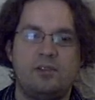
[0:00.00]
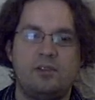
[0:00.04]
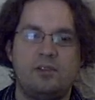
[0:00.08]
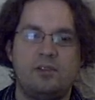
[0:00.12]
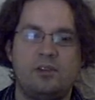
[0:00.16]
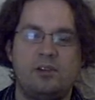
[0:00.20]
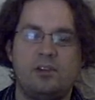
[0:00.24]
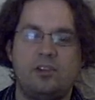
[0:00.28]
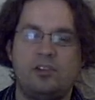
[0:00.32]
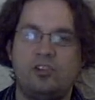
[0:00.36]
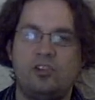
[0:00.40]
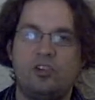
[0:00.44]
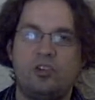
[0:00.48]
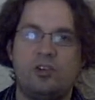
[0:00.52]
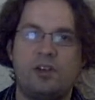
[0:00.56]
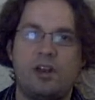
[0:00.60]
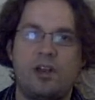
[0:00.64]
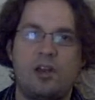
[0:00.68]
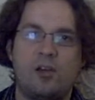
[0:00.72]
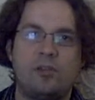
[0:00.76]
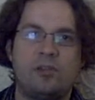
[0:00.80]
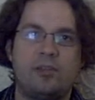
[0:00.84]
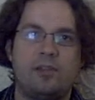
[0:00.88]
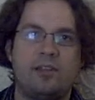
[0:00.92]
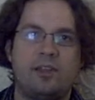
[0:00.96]
you should
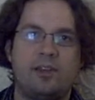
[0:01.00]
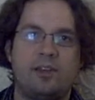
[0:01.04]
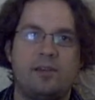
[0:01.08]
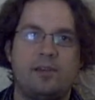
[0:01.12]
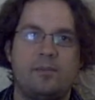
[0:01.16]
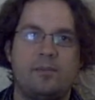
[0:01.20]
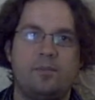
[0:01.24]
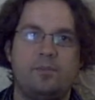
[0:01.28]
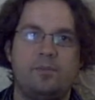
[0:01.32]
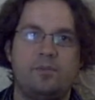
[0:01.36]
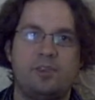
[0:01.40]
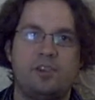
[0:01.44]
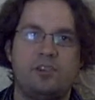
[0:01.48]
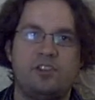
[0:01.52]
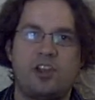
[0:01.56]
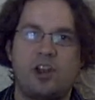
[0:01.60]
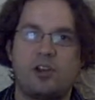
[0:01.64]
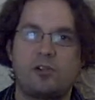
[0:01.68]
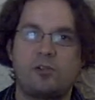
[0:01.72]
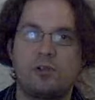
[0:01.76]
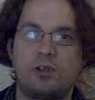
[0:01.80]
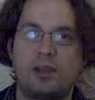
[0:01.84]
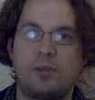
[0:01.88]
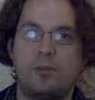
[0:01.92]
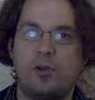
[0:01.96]
know that
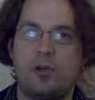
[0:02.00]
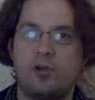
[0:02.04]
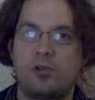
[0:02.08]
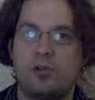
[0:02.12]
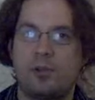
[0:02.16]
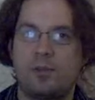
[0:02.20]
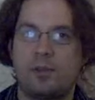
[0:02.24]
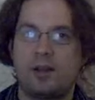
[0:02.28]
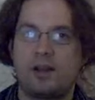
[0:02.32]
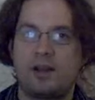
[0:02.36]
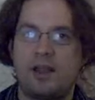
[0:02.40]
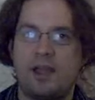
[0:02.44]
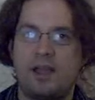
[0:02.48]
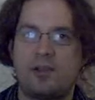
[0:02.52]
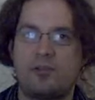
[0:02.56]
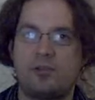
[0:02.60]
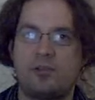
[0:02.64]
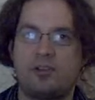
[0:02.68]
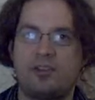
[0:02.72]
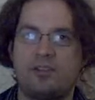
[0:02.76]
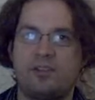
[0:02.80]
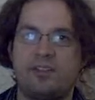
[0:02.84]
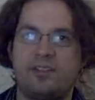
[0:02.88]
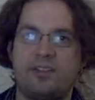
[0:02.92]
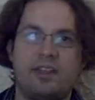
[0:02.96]
generally programming
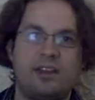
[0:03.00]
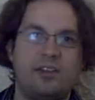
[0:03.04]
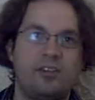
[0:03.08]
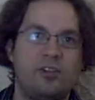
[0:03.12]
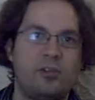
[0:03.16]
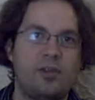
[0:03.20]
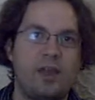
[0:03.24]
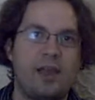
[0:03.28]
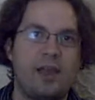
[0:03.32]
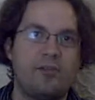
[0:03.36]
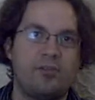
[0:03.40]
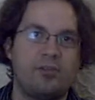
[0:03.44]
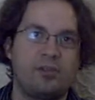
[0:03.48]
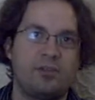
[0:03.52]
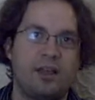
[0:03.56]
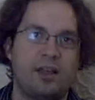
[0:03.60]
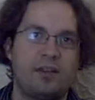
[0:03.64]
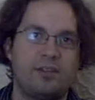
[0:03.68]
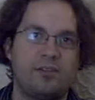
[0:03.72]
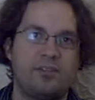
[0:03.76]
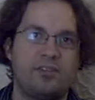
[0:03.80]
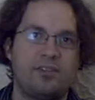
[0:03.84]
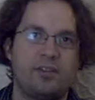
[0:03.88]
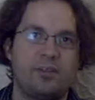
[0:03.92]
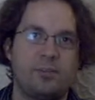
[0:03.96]
languages, they do have a lot
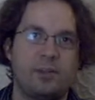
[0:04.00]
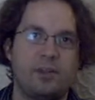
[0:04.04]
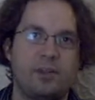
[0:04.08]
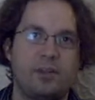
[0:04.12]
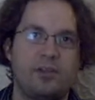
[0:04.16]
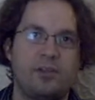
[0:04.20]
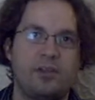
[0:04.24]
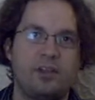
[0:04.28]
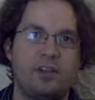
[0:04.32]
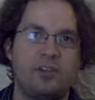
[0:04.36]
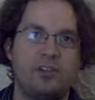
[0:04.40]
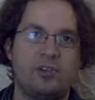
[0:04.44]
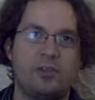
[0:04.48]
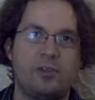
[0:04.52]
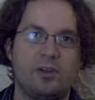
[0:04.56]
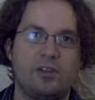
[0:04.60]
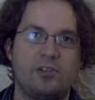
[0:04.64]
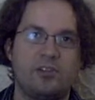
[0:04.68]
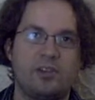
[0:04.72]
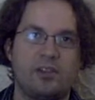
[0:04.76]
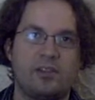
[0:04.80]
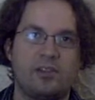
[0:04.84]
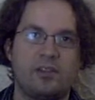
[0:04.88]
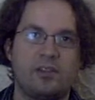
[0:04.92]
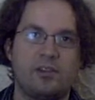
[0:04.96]
of similarity to
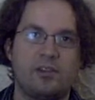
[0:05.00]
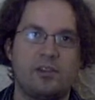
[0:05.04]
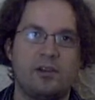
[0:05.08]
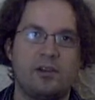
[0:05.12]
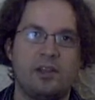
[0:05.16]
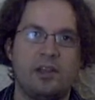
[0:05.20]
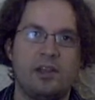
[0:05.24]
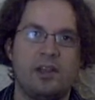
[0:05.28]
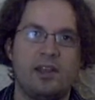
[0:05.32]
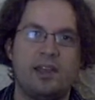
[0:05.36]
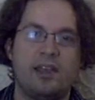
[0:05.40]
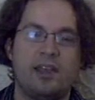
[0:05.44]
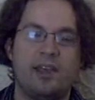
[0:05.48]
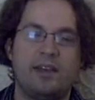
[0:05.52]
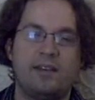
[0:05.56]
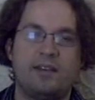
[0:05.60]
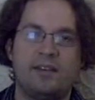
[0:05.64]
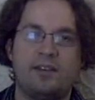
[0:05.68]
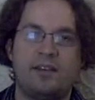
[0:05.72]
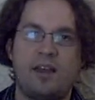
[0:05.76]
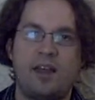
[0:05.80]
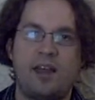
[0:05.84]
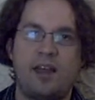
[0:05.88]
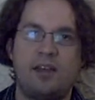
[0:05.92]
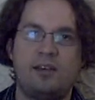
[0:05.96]
each other. It's
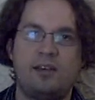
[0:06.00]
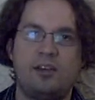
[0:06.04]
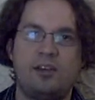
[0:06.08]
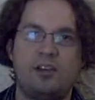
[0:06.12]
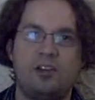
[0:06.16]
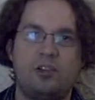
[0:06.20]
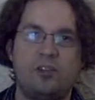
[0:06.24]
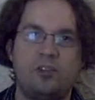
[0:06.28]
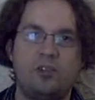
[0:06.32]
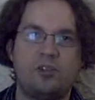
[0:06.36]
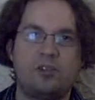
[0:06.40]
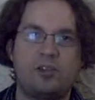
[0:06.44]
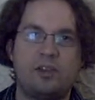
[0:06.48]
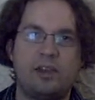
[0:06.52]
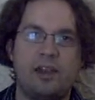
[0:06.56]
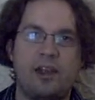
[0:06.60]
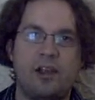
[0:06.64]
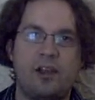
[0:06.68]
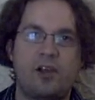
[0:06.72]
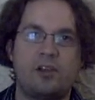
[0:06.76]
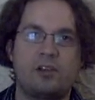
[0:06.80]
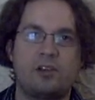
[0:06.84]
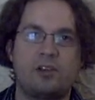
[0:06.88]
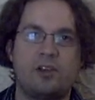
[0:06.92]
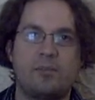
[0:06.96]
not usually
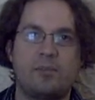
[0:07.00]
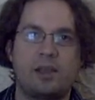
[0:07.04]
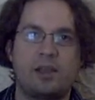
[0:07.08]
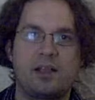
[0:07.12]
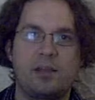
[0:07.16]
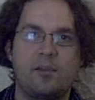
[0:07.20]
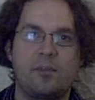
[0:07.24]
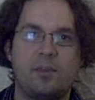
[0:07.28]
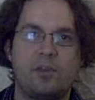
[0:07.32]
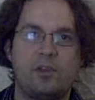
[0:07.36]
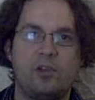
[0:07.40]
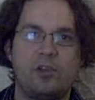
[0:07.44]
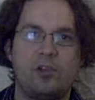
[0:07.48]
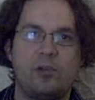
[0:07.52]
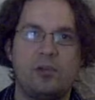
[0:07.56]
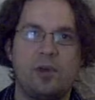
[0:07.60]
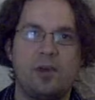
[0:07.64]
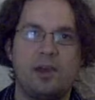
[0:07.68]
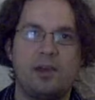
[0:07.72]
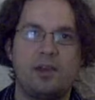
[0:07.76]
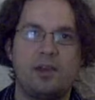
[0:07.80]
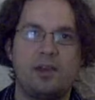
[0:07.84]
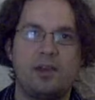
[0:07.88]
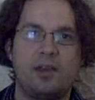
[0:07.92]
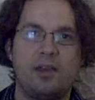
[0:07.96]
hard to pick up a new
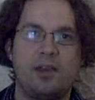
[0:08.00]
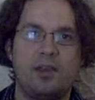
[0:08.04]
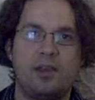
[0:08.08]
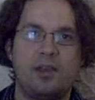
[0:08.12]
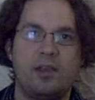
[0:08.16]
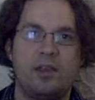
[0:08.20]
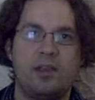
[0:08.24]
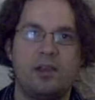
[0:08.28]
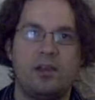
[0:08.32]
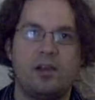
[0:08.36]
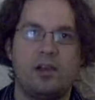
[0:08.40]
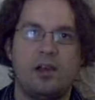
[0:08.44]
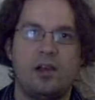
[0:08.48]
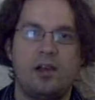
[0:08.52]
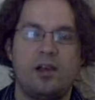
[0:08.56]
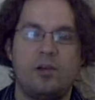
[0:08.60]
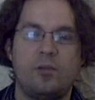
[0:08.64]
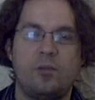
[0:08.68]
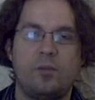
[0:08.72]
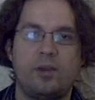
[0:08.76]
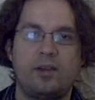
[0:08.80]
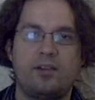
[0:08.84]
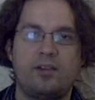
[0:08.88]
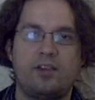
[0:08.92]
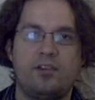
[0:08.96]
one uh,
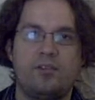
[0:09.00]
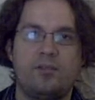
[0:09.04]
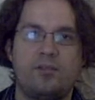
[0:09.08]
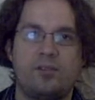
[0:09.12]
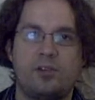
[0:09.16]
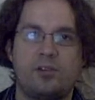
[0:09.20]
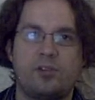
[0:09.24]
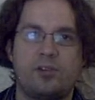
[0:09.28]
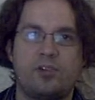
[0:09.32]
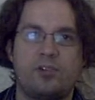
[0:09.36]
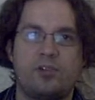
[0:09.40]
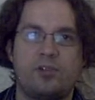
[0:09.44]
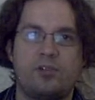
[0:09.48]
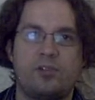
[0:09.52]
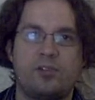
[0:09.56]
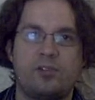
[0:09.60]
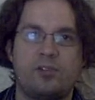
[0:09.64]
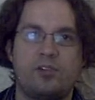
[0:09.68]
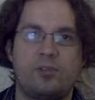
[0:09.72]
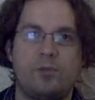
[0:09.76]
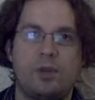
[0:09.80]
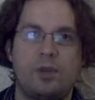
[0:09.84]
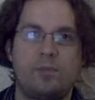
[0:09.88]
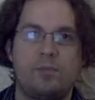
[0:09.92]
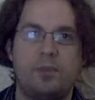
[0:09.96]
once you've learned your
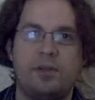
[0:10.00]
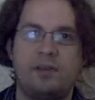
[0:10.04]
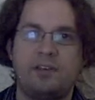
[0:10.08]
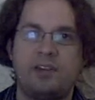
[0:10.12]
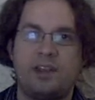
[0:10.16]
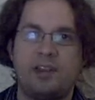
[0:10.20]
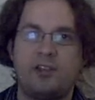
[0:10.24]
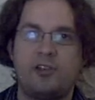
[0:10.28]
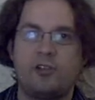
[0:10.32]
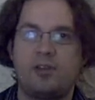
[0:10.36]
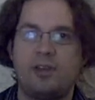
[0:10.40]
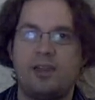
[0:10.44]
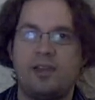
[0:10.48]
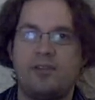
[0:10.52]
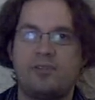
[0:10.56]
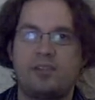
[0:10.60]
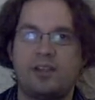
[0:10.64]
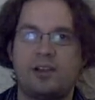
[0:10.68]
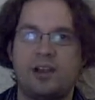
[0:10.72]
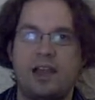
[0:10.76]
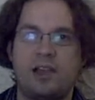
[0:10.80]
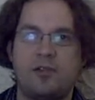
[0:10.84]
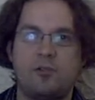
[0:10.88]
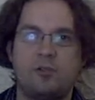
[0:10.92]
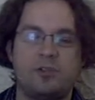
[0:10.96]
first one, particularly if the
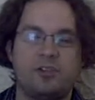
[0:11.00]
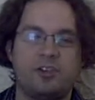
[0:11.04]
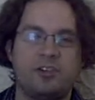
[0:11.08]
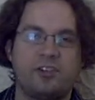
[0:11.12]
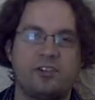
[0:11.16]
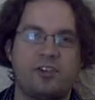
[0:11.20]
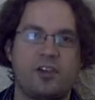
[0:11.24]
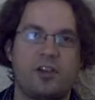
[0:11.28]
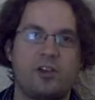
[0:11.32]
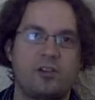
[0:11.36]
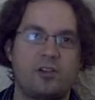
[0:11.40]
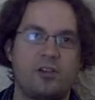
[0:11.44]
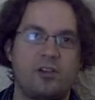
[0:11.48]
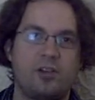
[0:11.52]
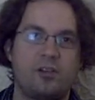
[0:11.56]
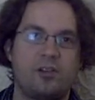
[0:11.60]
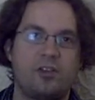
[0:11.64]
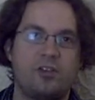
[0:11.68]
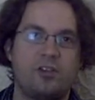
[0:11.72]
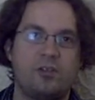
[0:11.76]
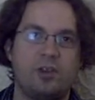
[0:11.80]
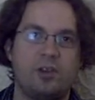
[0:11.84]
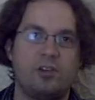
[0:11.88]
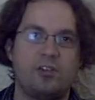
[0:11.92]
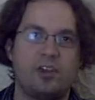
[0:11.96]
languages are close
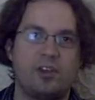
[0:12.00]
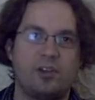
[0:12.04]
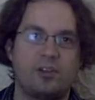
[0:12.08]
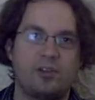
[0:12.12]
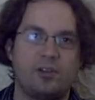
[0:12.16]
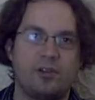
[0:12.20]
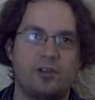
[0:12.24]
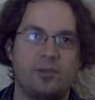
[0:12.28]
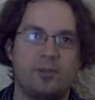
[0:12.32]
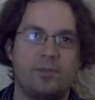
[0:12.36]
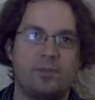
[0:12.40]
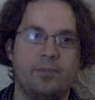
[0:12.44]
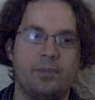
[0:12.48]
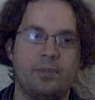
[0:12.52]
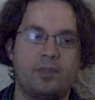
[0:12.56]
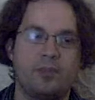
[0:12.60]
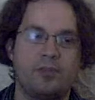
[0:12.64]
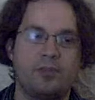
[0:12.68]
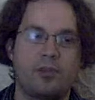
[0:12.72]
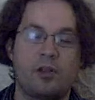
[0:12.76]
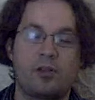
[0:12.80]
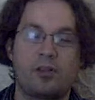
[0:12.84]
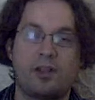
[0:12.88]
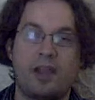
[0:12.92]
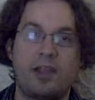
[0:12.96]
to each other.
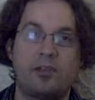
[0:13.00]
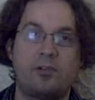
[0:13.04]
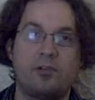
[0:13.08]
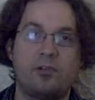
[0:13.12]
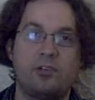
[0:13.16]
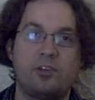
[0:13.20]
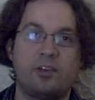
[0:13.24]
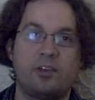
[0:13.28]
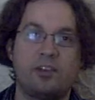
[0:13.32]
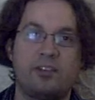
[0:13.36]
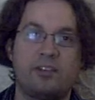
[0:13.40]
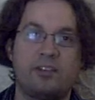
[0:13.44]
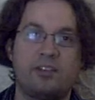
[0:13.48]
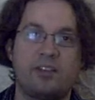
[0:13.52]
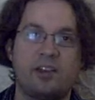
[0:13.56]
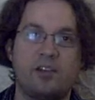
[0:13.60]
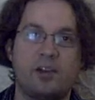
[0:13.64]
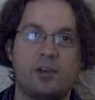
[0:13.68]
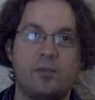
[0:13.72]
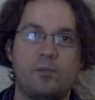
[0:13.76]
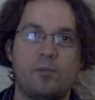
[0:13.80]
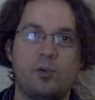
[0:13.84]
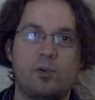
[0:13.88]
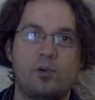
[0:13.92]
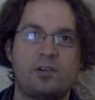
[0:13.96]
There are languages that
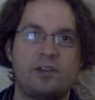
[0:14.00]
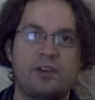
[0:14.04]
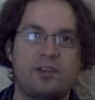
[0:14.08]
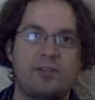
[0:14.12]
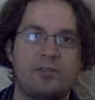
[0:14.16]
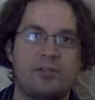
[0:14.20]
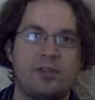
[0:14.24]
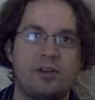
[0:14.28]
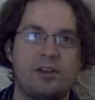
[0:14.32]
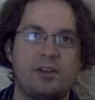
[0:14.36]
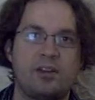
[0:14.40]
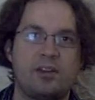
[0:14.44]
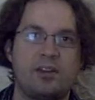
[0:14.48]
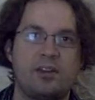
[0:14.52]
are more different